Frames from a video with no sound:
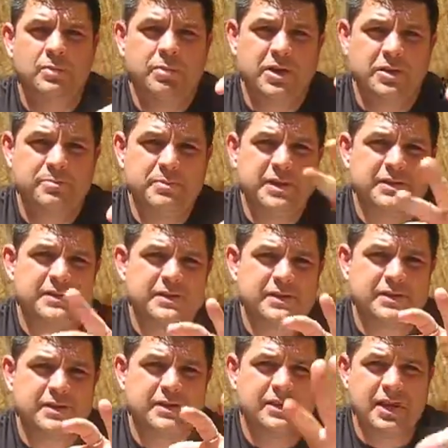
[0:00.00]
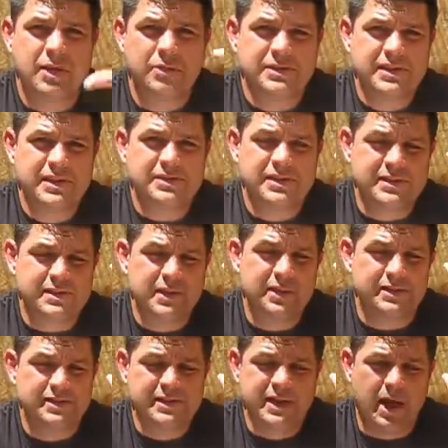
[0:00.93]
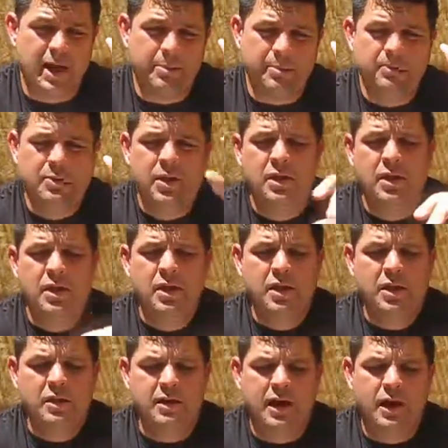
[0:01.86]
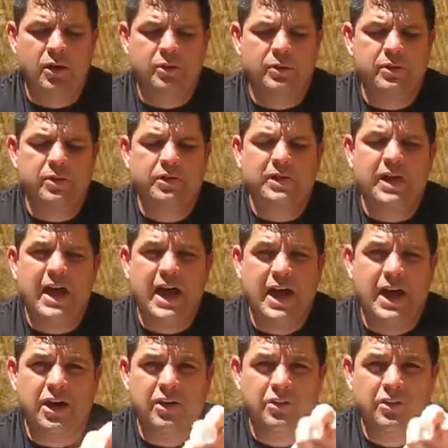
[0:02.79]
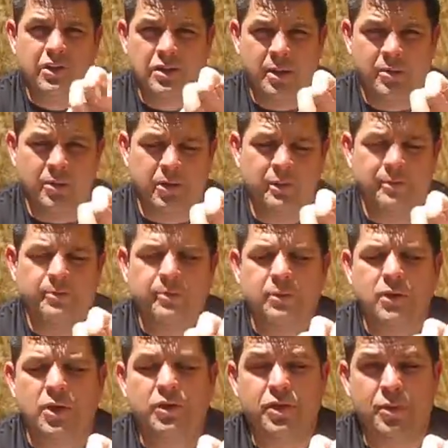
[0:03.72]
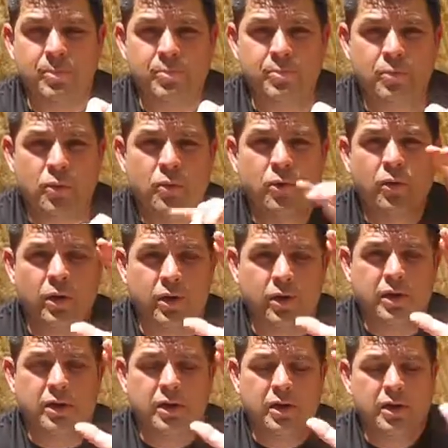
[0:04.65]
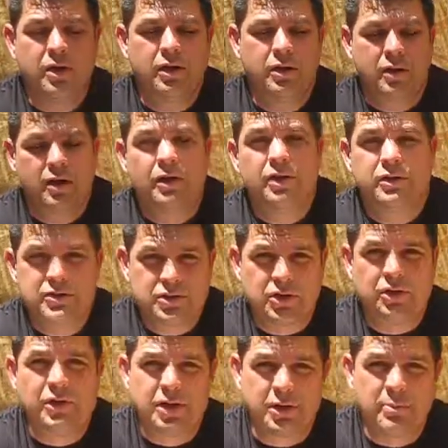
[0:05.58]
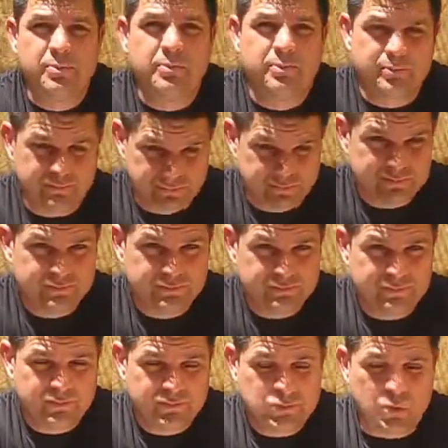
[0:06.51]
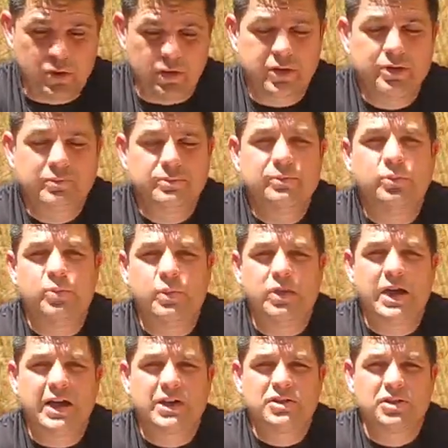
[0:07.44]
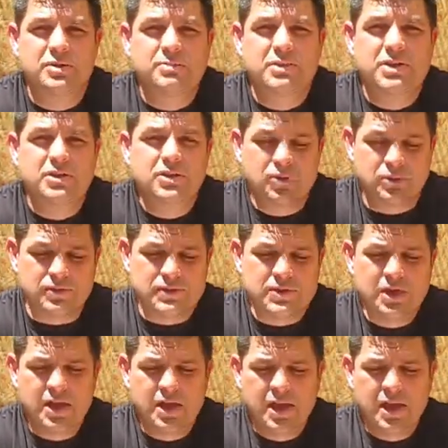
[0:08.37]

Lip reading: but it needs that resistance, it'll stop. Now, the higher the number, the more turning torque will actually be used,